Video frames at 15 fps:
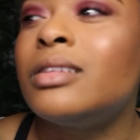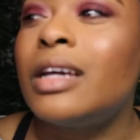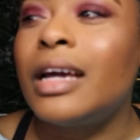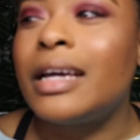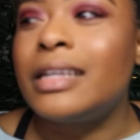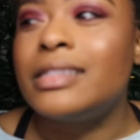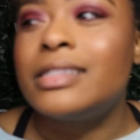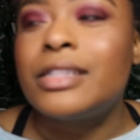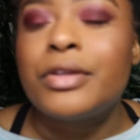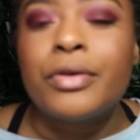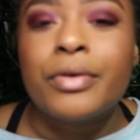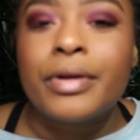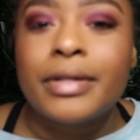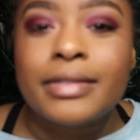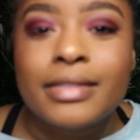
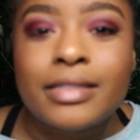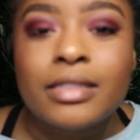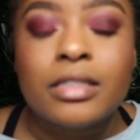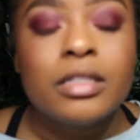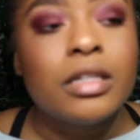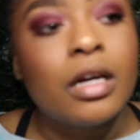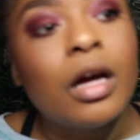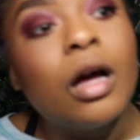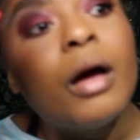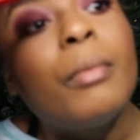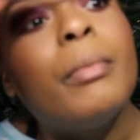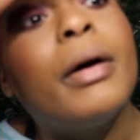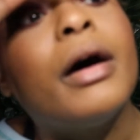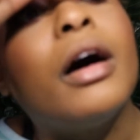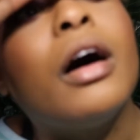Inconsiderate.
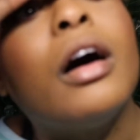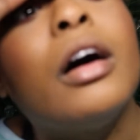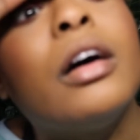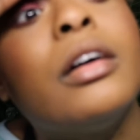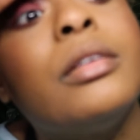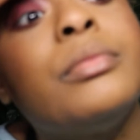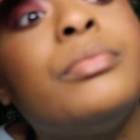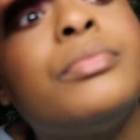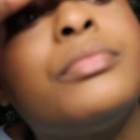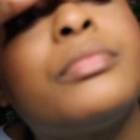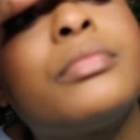But, um...